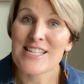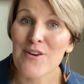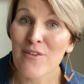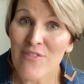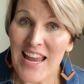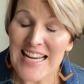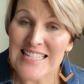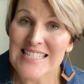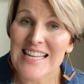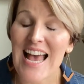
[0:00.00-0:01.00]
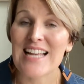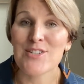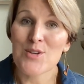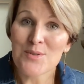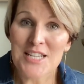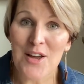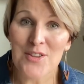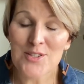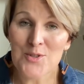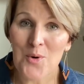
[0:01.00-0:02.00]
your face as you tell
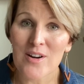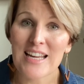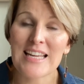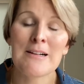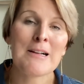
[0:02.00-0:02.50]
the story.